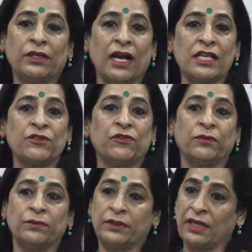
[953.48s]

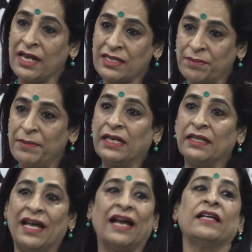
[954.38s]

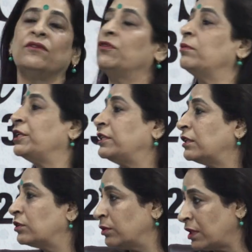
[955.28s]
transmit that
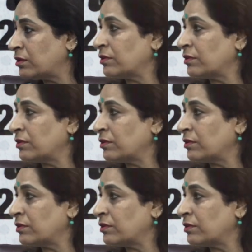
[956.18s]
information to the